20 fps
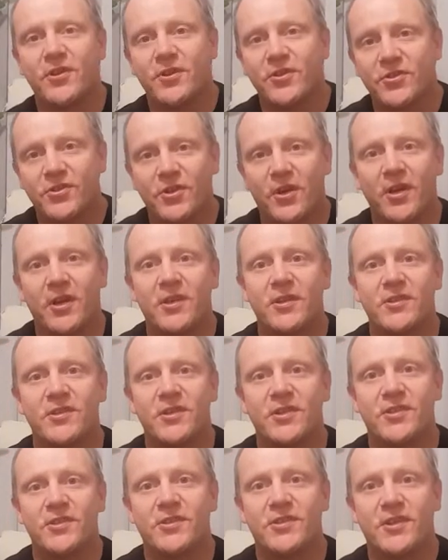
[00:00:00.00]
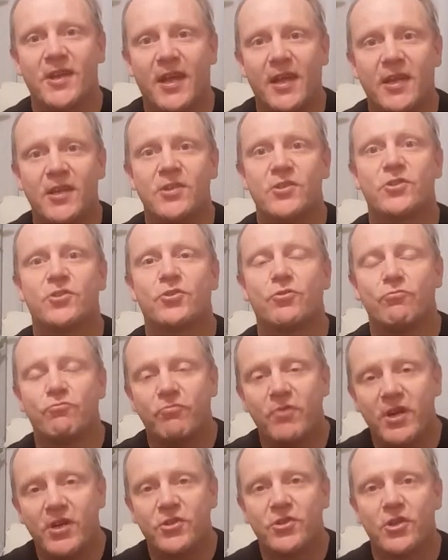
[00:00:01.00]
that a scientist takes to
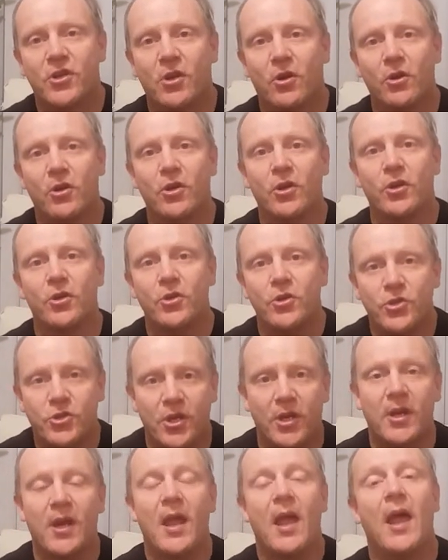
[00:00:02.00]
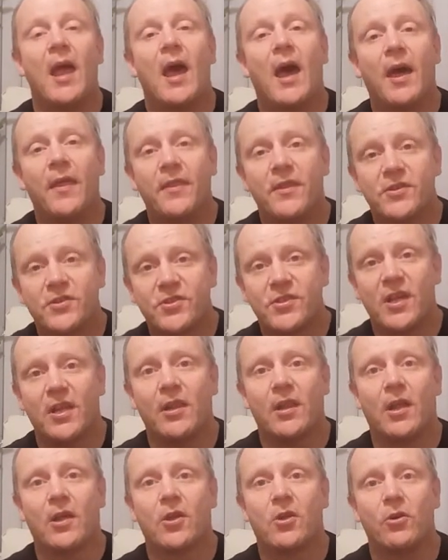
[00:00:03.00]
reach a conclusion and then sell
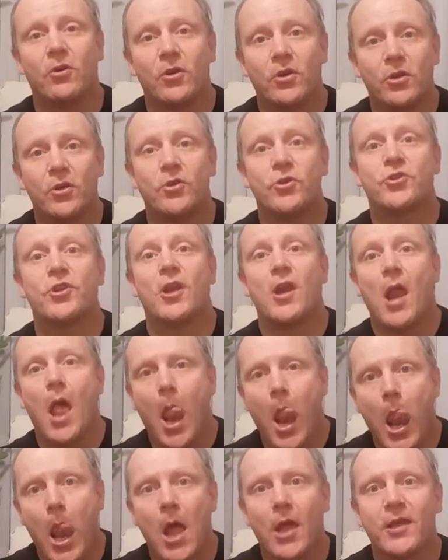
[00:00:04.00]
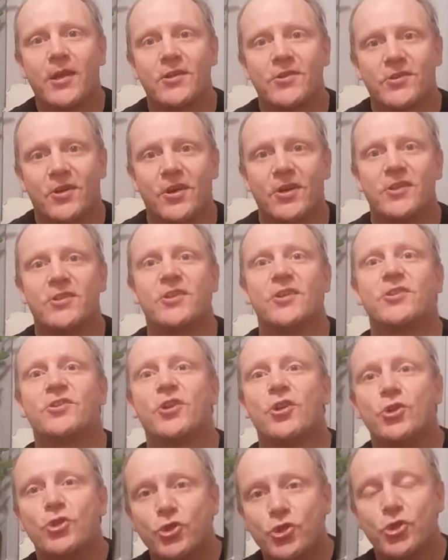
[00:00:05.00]
that conclusion like a
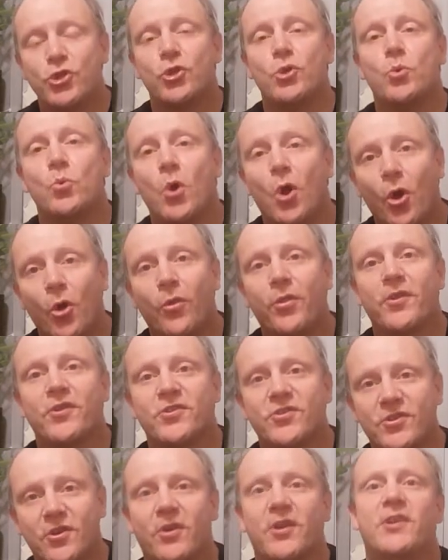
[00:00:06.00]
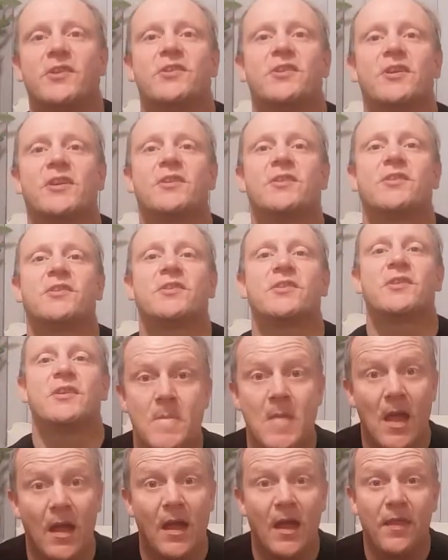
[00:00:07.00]
scientist to other scientists.
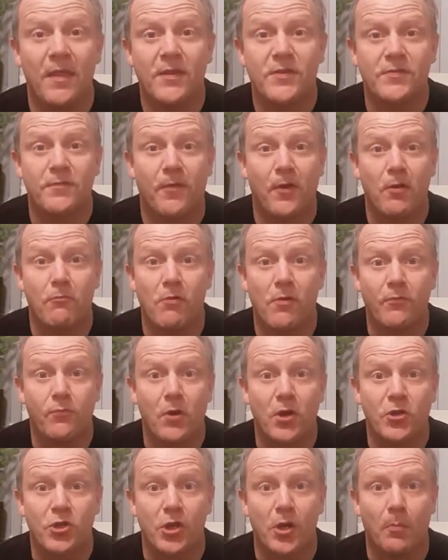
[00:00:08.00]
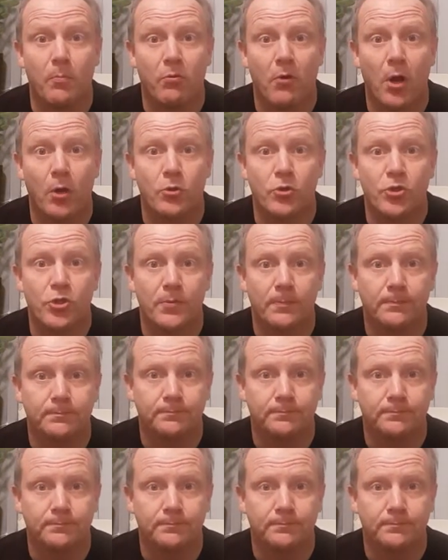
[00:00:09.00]
That's a very refreshing approach.